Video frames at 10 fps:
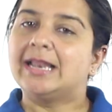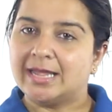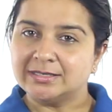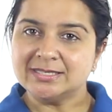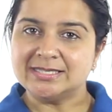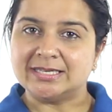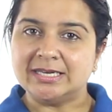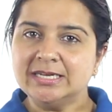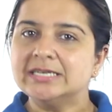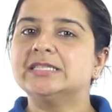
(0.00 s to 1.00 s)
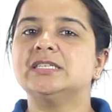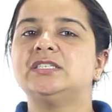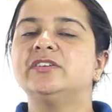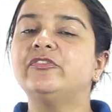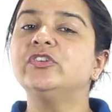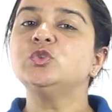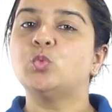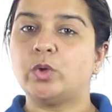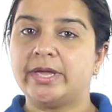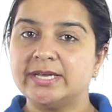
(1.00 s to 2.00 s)
Let us see the different
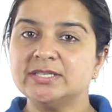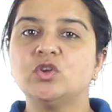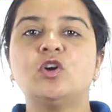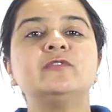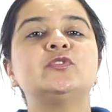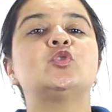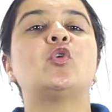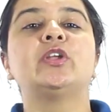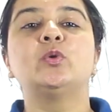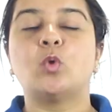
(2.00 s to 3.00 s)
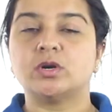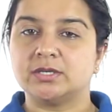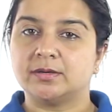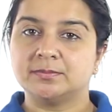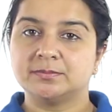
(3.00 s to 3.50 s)
ways of storing water.